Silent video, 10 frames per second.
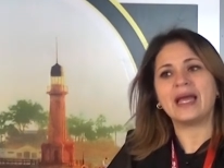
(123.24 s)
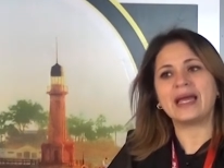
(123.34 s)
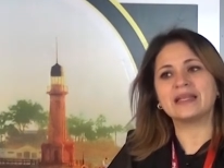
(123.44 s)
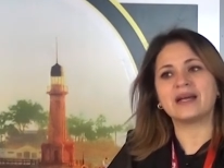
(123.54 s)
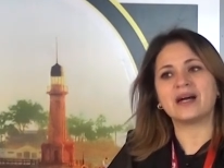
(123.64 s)

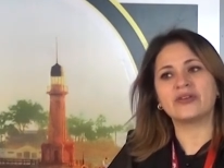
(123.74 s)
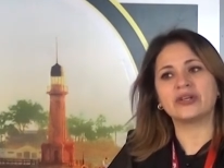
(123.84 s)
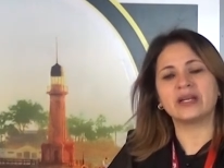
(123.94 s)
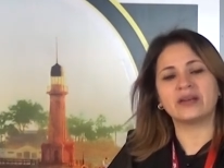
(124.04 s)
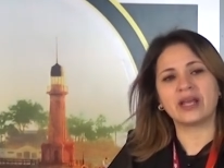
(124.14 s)
and
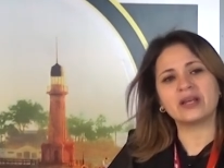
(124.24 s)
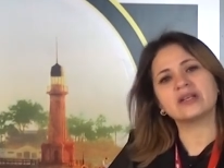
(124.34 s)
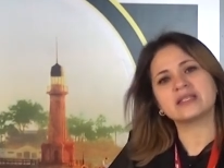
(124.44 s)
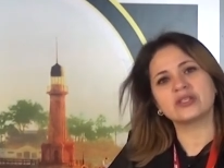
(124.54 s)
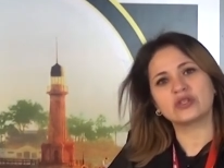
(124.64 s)
other rare
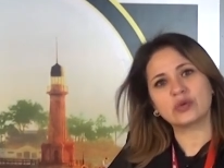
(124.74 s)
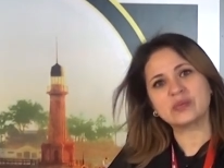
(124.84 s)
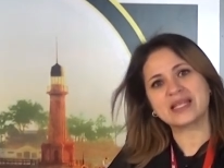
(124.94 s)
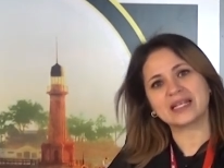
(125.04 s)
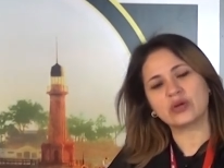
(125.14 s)

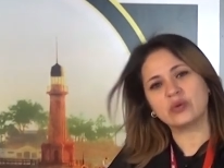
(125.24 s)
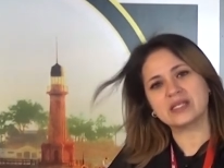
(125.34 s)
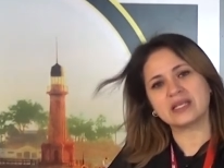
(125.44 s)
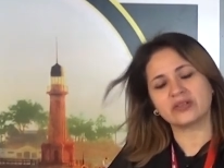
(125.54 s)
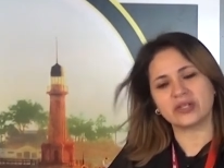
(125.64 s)
syndromes that
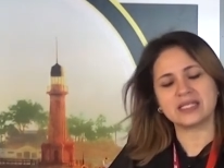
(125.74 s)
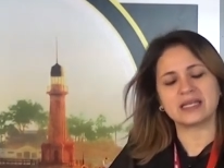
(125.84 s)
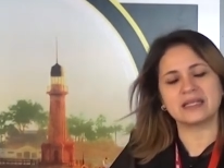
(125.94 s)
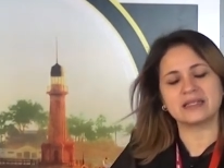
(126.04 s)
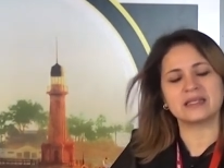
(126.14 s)
cause increase
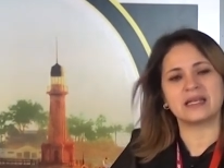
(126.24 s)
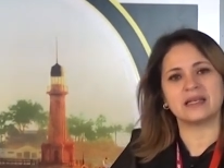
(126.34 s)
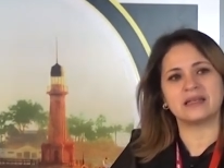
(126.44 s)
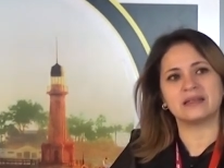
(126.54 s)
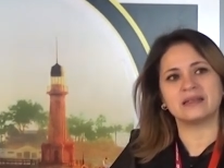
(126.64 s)
in
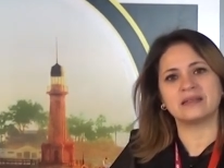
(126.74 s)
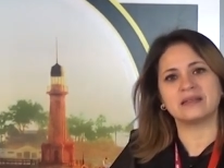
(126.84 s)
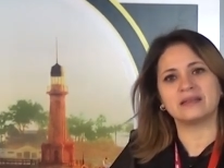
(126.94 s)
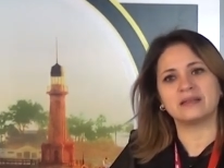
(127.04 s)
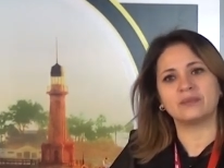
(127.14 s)

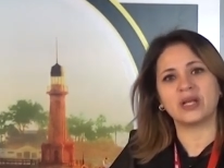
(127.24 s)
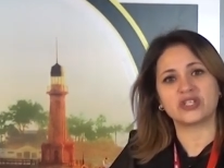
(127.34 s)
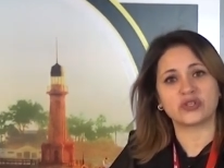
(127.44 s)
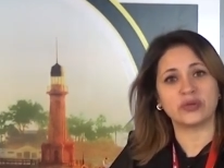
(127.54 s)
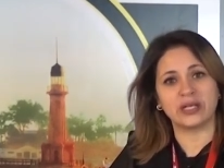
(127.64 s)

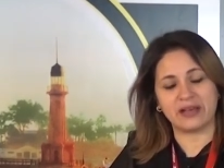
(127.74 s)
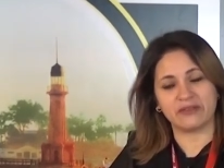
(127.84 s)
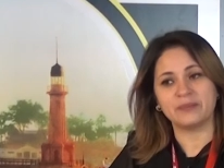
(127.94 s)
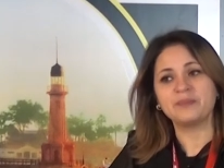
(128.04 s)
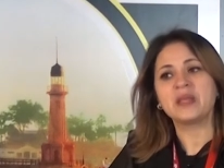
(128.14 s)
blood sugar
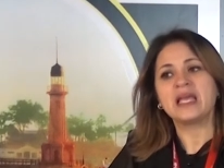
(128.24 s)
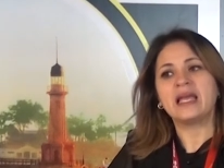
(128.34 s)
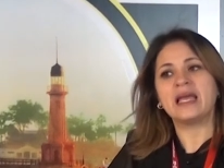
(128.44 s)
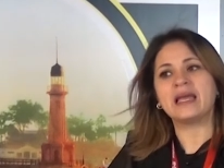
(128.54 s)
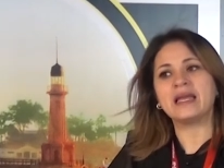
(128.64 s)
level.
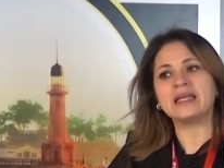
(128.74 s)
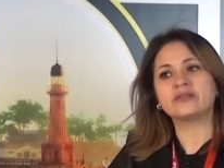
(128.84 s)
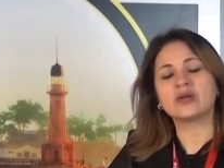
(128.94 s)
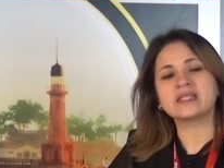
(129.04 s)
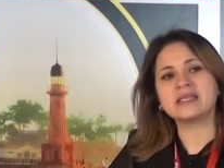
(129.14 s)

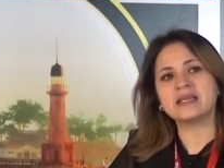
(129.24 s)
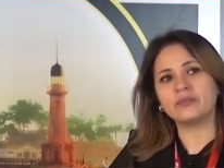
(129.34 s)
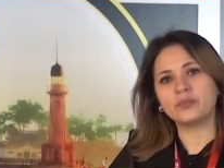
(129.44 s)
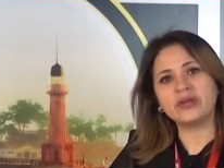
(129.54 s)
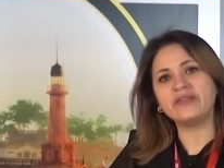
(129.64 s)
It was
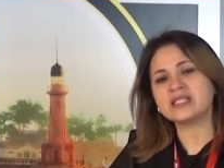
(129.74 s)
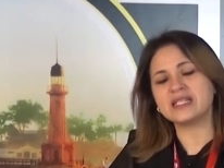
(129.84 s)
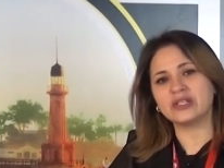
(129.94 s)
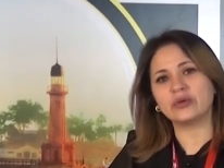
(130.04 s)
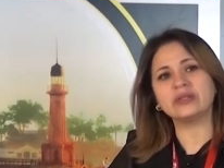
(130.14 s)

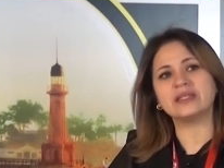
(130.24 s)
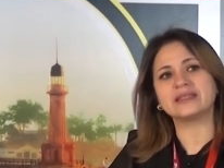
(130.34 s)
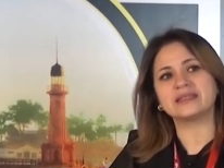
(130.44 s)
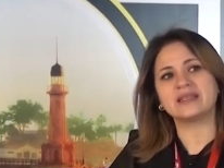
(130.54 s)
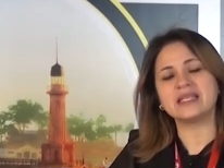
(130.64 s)
previously known
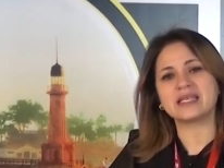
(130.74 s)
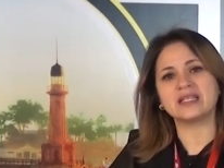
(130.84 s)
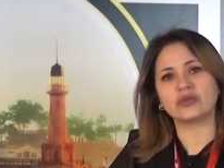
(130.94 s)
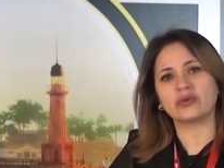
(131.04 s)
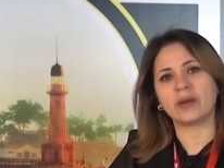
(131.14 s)
that these
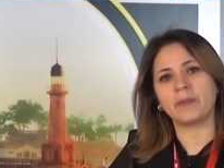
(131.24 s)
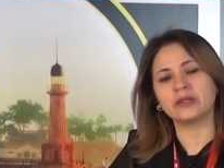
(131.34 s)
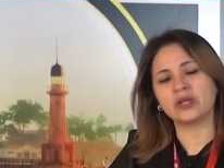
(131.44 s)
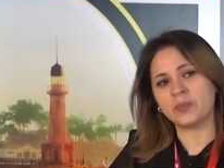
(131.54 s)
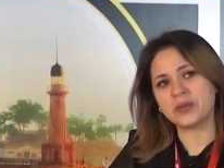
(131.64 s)

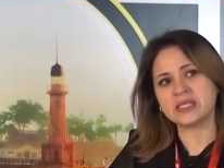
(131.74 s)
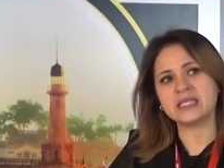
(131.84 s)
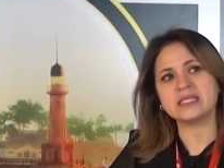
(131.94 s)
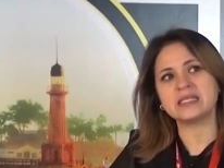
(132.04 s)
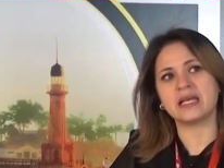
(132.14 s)

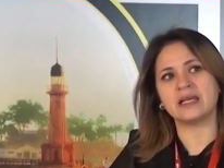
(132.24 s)
endocrinopathies,